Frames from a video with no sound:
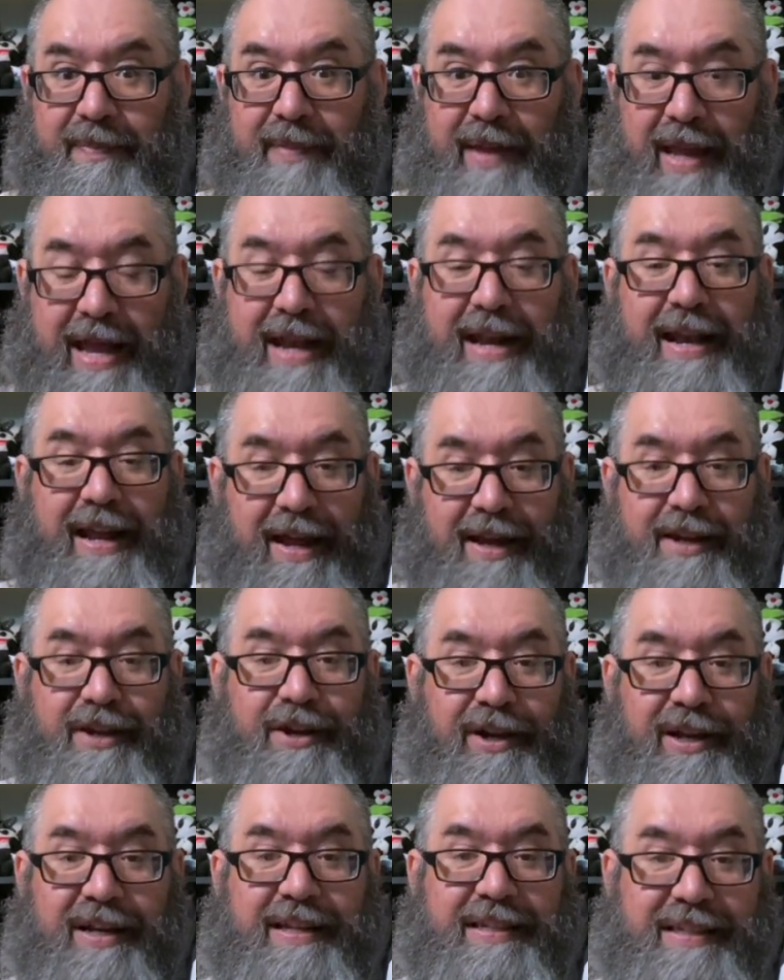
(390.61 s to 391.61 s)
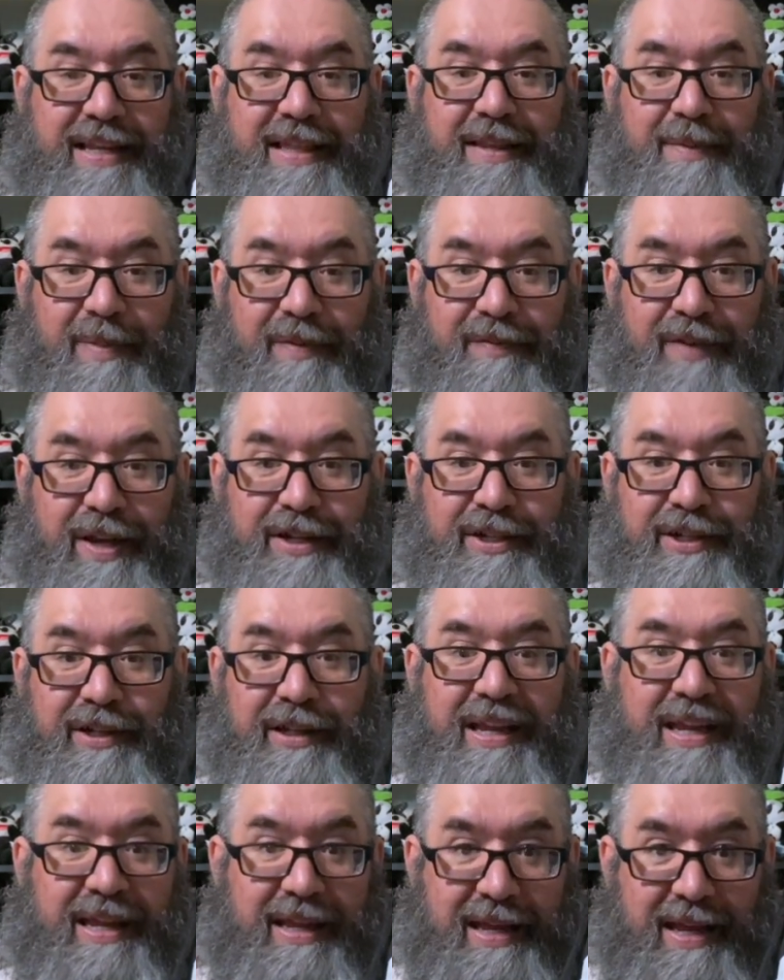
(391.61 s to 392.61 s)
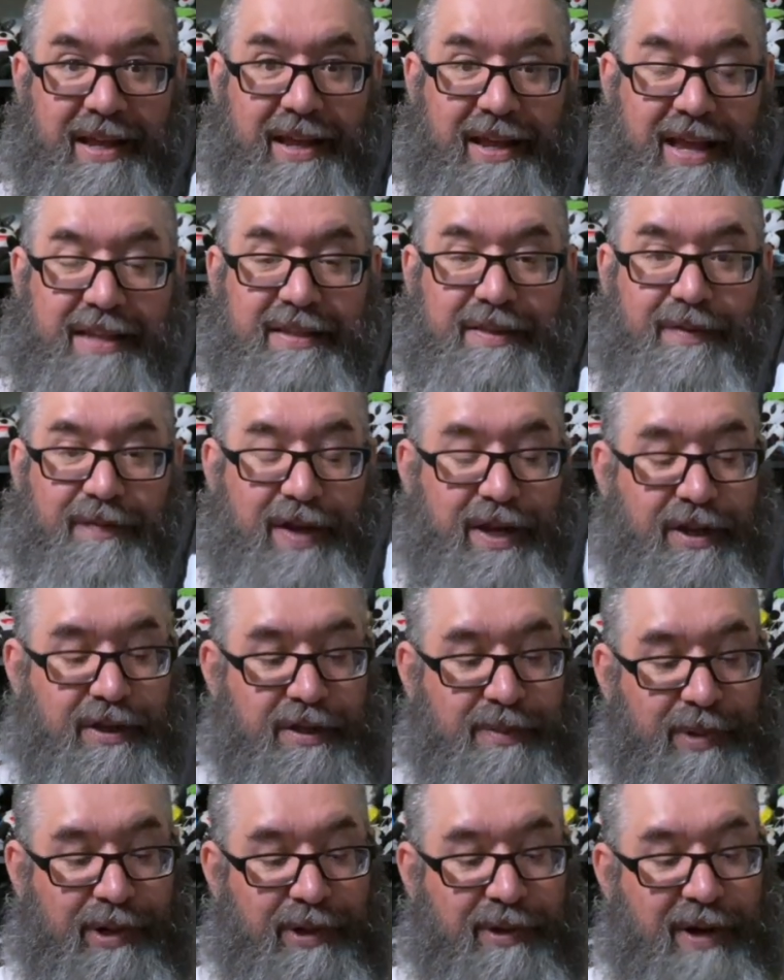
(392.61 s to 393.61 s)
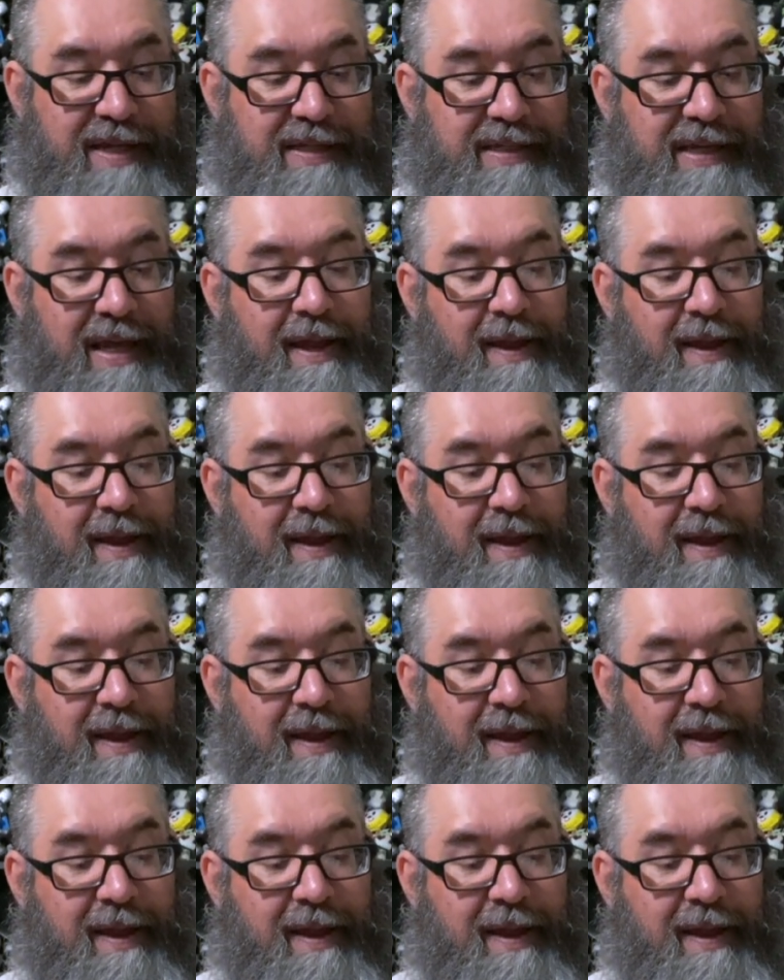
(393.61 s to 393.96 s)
And you're going to see them eventually as the videos progress.